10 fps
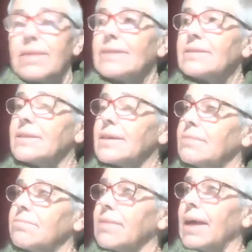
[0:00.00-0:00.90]
that's
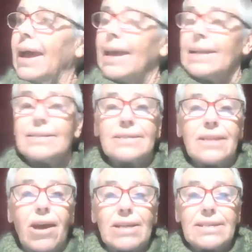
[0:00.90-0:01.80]
the 80s
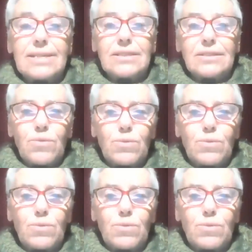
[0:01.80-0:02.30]
and 90s,